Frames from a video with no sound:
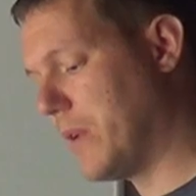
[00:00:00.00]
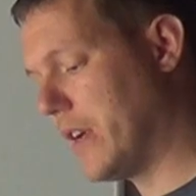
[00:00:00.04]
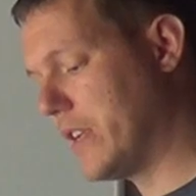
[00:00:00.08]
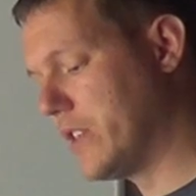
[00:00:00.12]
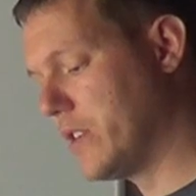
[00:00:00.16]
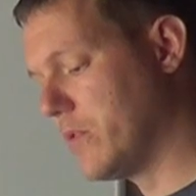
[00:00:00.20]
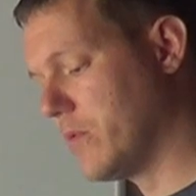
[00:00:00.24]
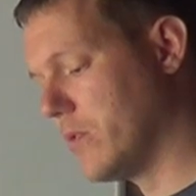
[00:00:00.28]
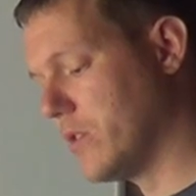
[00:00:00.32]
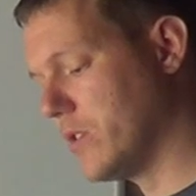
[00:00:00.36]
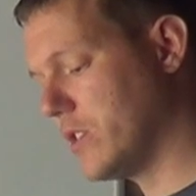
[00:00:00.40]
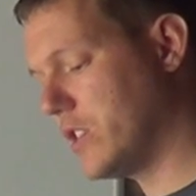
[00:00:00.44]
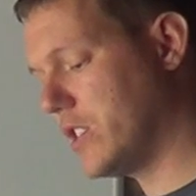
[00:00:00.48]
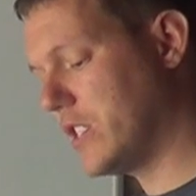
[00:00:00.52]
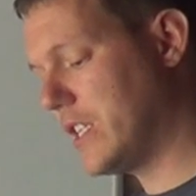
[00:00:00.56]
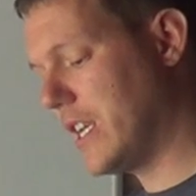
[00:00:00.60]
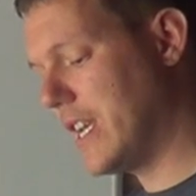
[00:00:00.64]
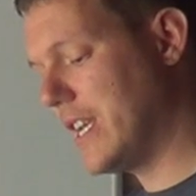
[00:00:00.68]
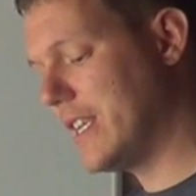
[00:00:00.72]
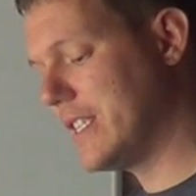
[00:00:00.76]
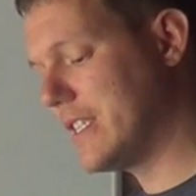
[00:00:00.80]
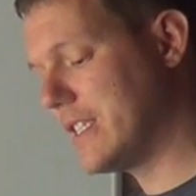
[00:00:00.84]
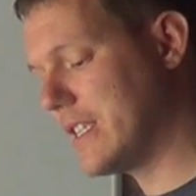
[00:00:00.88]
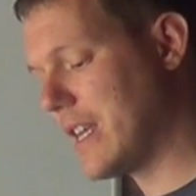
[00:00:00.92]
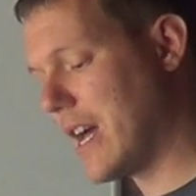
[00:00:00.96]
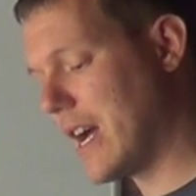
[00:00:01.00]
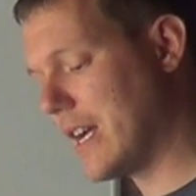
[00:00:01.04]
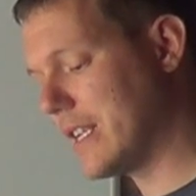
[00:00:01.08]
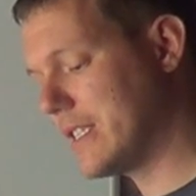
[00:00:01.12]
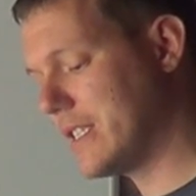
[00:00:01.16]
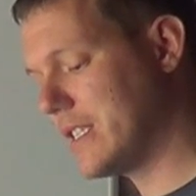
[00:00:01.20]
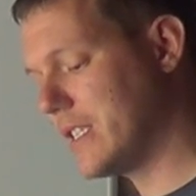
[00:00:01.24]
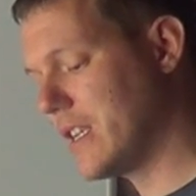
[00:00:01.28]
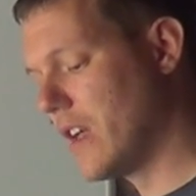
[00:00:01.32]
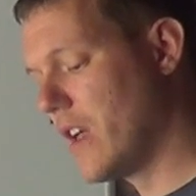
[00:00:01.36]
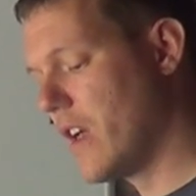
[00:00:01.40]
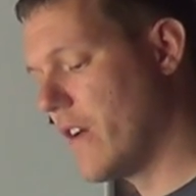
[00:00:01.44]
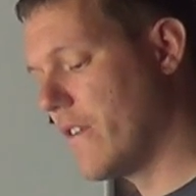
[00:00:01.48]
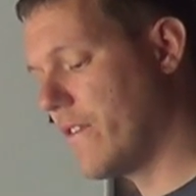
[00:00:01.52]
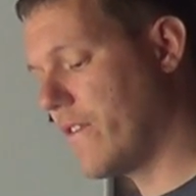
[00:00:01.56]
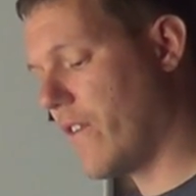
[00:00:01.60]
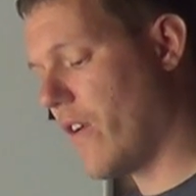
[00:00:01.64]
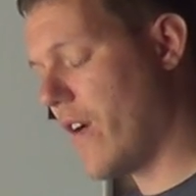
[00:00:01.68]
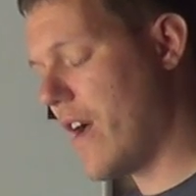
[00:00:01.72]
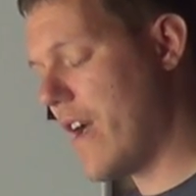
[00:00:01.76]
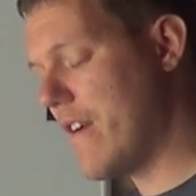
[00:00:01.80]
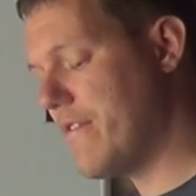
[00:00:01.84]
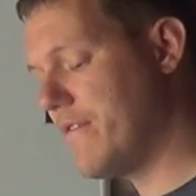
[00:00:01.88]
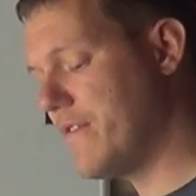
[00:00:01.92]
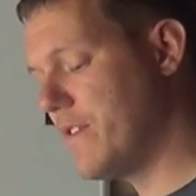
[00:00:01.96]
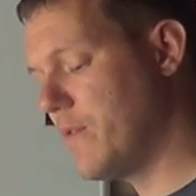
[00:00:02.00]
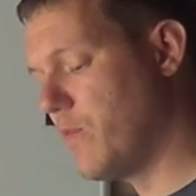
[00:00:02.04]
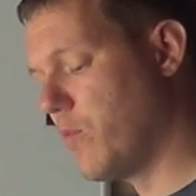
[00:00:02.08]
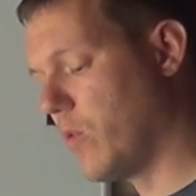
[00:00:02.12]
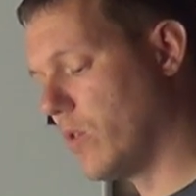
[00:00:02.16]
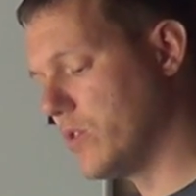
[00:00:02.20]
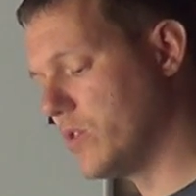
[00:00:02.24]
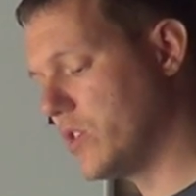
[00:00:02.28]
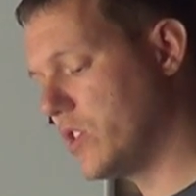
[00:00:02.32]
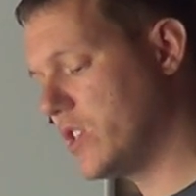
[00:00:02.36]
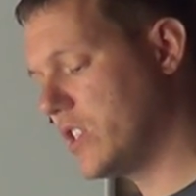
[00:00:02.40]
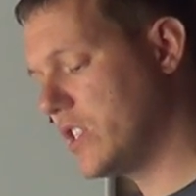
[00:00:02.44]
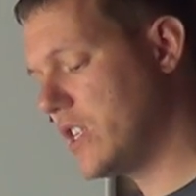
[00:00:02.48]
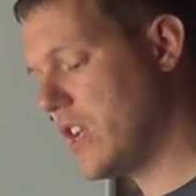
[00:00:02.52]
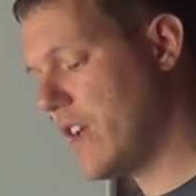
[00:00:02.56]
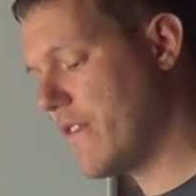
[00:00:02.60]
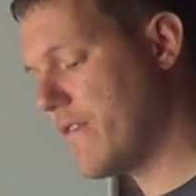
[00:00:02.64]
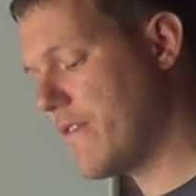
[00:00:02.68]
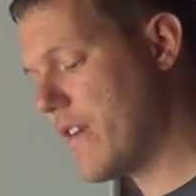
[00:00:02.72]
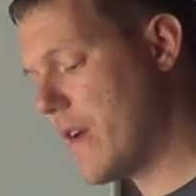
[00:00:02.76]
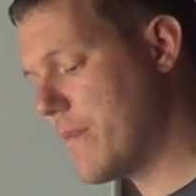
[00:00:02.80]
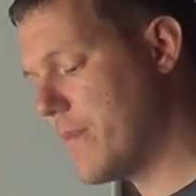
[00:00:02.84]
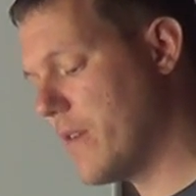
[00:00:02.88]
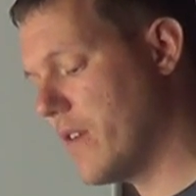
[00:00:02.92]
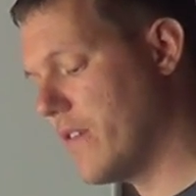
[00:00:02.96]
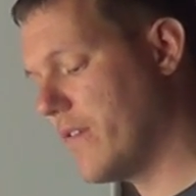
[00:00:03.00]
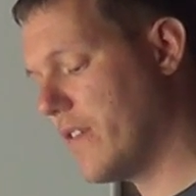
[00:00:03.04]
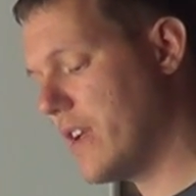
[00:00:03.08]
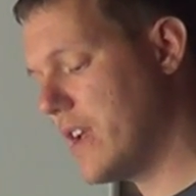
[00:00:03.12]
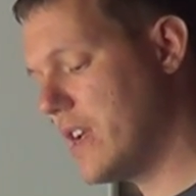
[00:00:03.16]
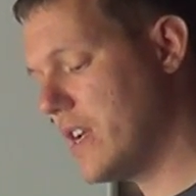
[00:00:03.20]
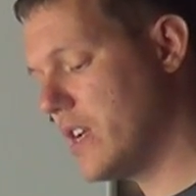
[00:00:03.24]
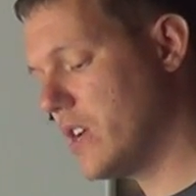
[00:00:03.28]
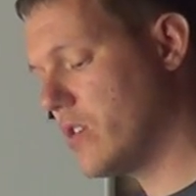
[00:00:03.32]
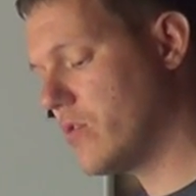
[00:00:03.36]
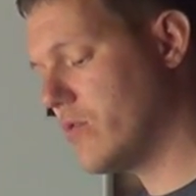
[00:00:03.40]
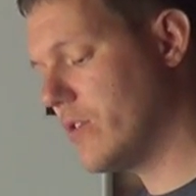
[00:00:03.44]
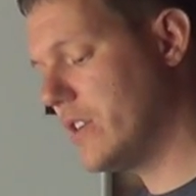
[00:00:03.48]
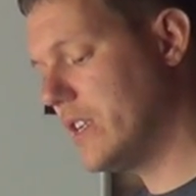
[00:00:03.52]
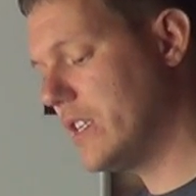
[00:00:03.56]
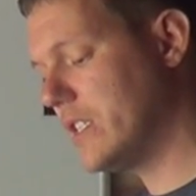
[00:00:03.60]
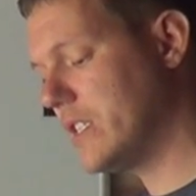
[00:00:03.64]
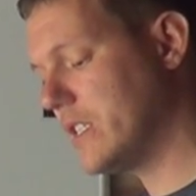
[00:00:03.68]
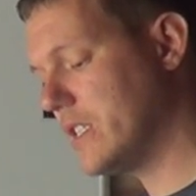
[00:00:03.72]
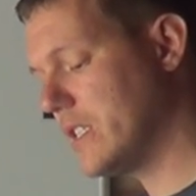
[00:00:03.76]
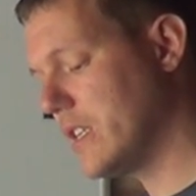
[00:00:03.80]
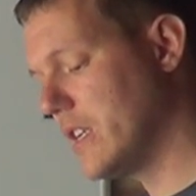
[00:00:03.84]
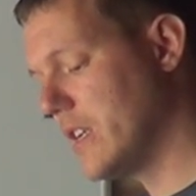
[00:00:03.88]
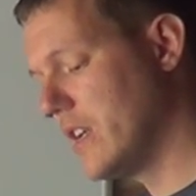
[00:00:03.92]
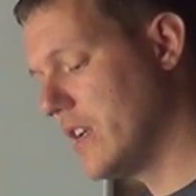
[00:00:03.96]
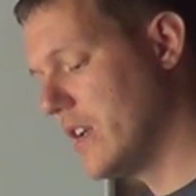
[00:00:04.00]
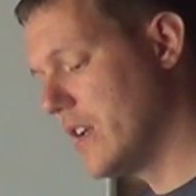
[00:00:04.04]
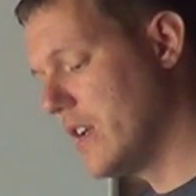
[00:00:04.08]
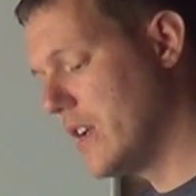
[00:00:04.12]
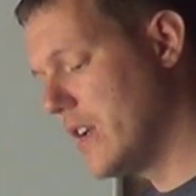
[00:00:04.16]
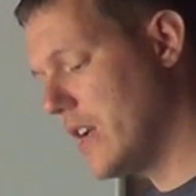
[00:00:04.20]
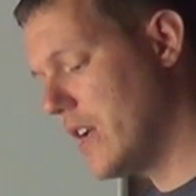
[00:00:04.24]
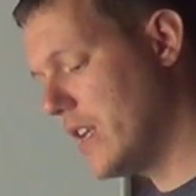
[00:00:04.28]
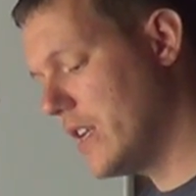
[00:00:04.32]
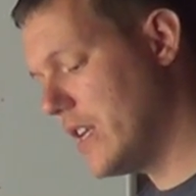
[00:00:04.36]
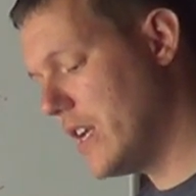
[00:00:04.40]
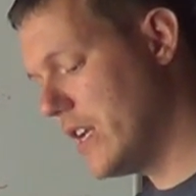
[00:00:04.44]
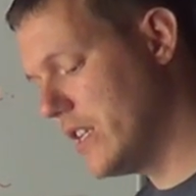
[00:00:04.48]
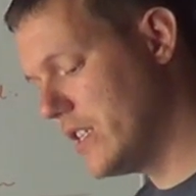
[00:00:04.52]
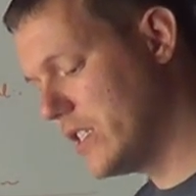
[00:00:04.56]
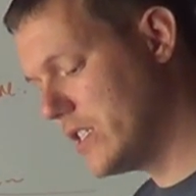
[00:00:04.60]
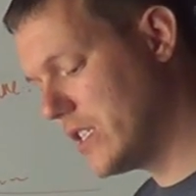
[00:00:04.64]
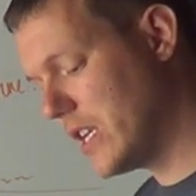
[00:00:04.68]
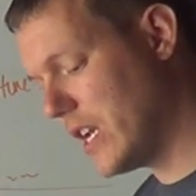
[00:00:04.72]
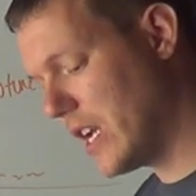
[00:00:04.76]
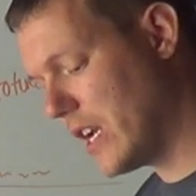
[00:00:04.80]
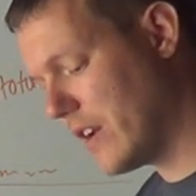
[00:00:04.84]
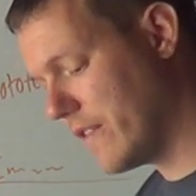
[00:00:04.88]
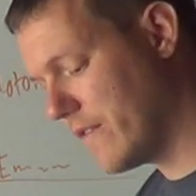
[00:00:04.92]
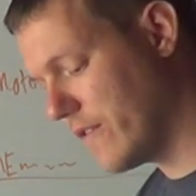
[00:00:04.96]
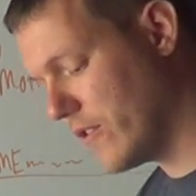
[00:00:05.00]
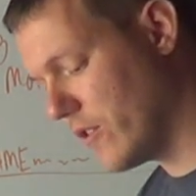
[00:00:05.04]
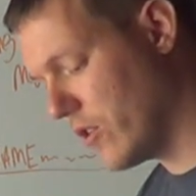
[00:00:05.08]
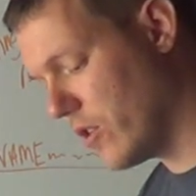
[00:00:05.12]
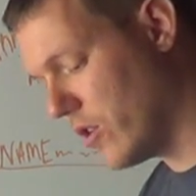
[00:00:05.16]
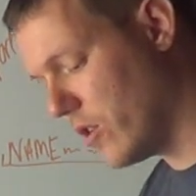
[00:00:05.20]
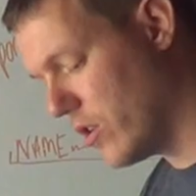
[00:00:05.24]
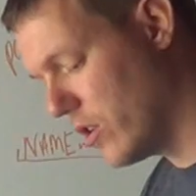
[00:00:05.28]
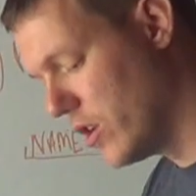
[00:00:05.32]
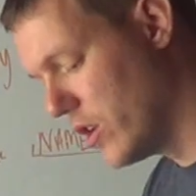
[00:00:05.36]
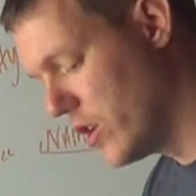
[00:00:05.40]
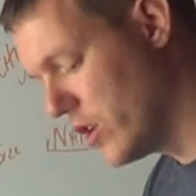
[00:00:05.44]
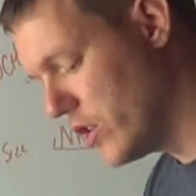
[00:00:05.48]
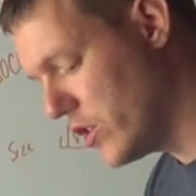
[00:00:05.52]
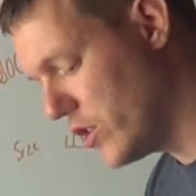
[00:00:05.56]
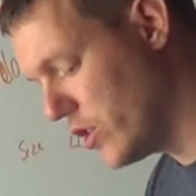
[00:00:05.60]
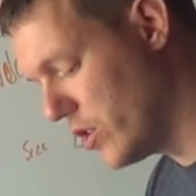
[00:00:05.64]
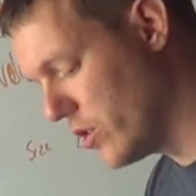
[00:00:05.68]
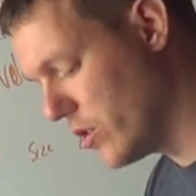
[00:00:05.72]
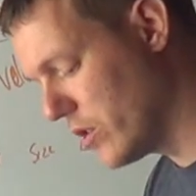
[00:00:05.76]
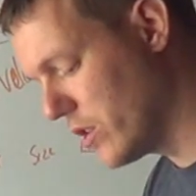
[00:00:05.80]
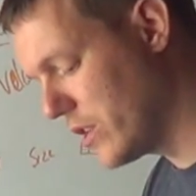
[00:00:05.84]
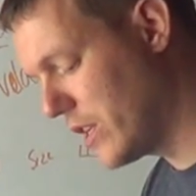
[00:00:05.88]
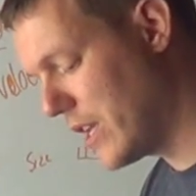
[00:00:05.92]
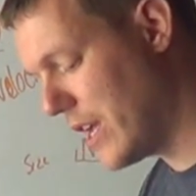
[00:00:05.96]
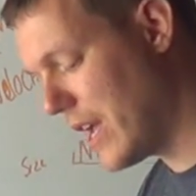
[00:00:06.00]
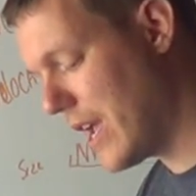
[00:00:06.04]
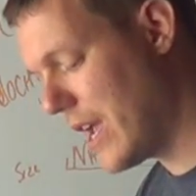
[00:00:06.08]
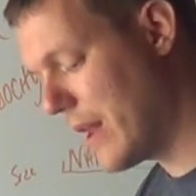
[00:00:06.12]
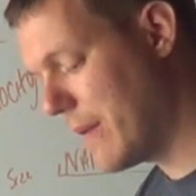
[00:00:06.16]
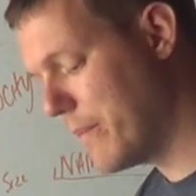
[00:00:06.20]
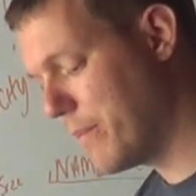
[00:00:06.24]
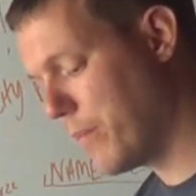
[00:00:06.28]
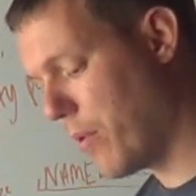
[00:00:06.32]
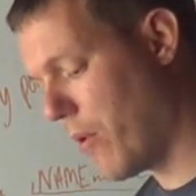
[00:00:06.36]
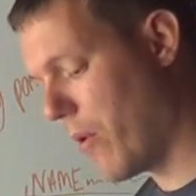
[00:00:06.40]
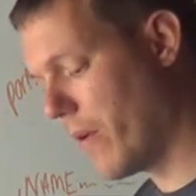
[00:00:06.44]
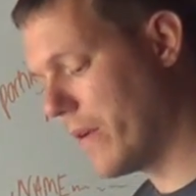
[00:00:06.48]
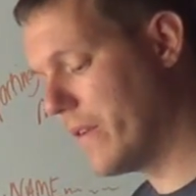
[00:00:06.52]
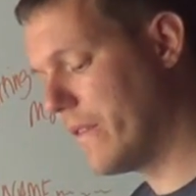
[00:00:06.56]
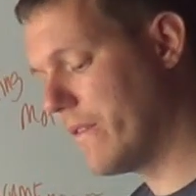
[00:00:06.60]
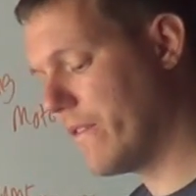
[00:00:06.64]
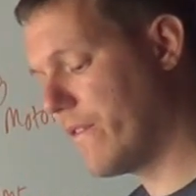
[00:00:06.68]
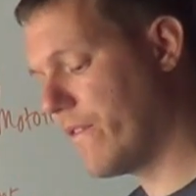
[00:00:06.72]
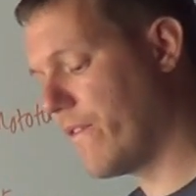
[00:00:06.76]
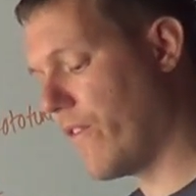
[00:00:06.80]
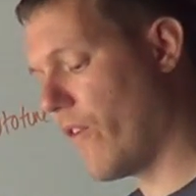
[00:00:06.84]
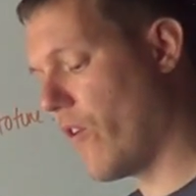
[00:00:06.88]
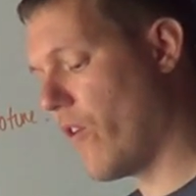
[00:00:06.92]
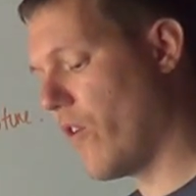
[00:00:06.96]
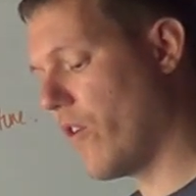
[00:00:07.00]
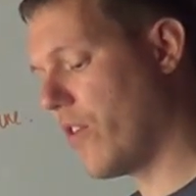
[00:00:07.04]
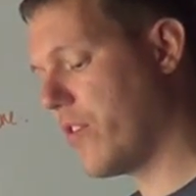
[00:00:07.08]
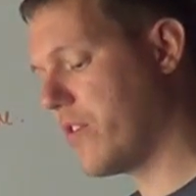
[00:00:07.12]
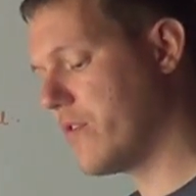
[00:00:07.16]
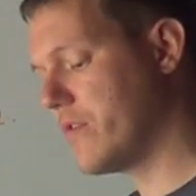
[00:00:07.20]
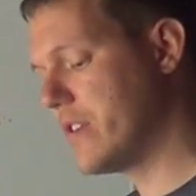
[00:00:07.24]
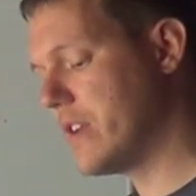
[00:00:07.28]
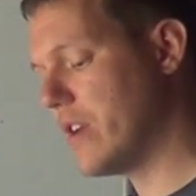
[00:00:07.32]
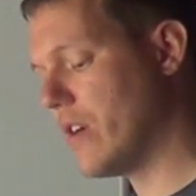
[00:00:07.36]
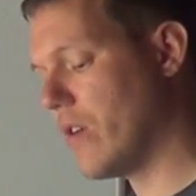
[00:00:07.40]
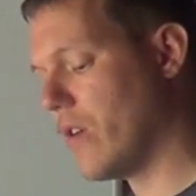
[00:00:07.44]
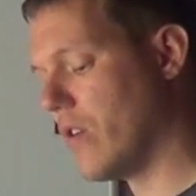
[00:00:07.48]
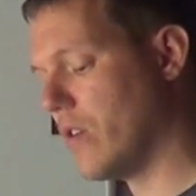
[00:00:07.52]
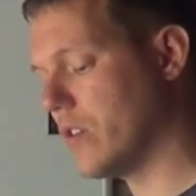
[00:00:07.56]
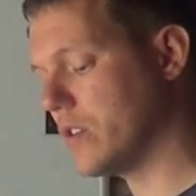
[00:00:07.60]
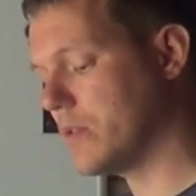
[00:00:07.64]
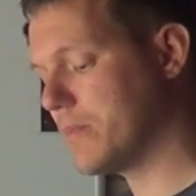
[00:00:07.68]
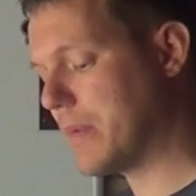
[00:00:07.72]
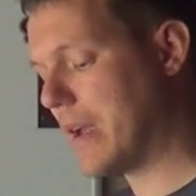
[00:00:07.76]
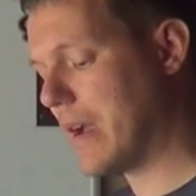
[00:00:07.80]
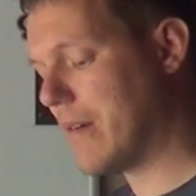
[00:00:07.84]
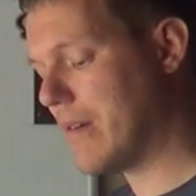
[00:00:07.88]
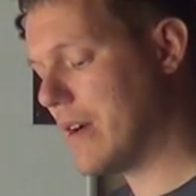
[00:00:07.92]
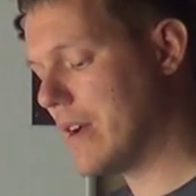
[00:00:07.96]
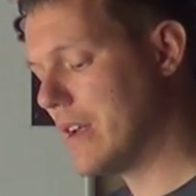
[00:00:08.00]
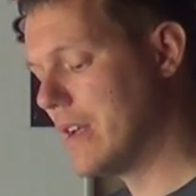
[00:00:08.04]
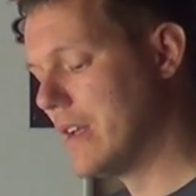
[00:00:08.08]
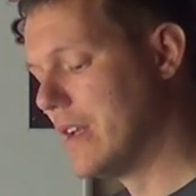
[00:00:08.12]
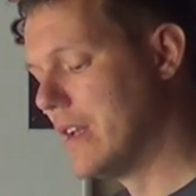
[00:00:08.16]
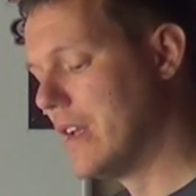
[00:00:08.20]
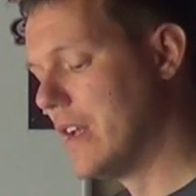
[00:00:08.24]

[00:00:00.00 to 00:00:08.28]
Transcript: Manual says that for every 1 cfm of increase in intake flow, you'll gain 0.43 horsepower.